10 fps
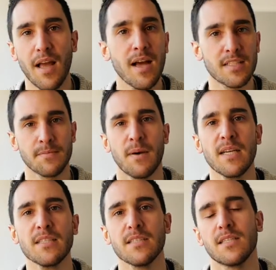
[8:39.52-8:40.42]
As
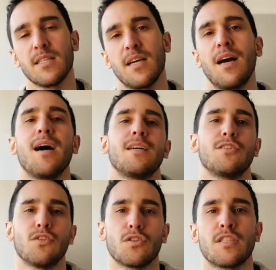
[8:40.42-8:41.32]
much
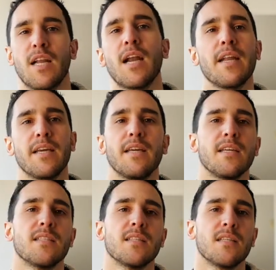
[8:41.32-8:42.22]
as your salary
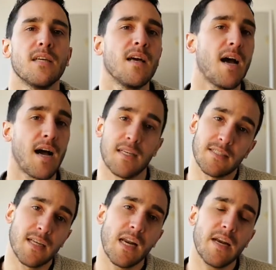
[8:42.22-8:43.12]
is. And
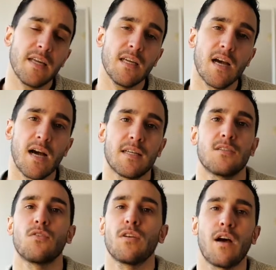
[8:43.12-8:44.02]
salary, as
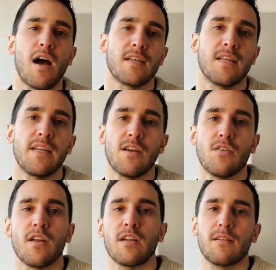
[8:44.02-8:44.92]
any
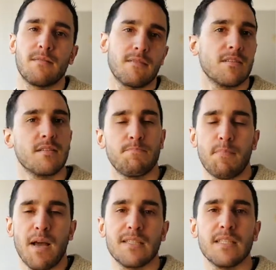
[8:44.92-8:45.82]
other
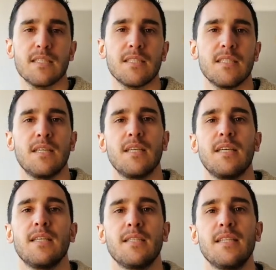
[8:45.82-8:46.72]
prices,
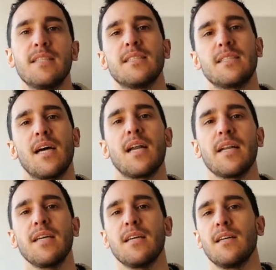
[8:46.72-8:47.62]
this
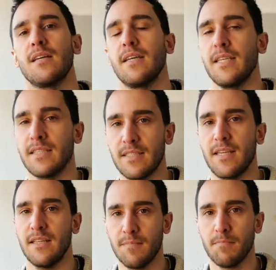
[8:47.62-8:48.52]
salary is
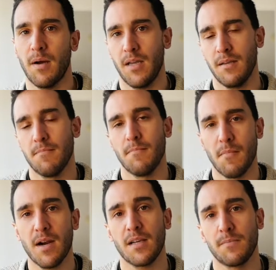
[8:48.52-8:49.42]
set by
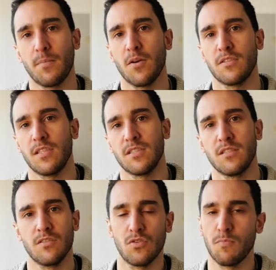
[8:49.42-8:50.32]
market
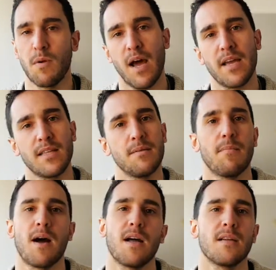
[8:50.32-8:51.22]
process, supply and
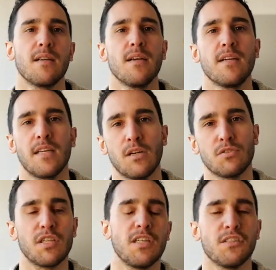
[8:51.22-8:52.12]
demand,
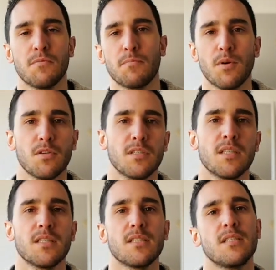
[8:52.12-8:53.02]
negotiation
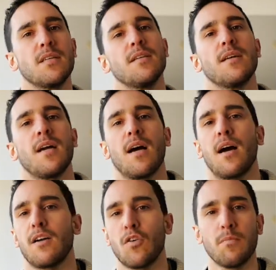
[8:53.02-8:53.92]
process,
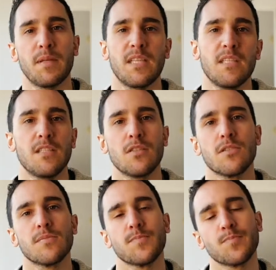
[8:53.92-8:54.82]
and competition.